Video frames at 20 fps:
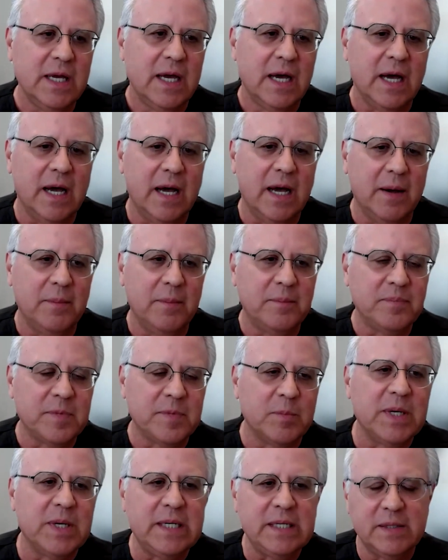
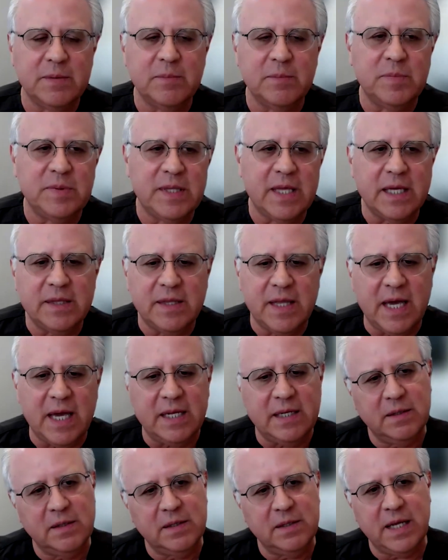But that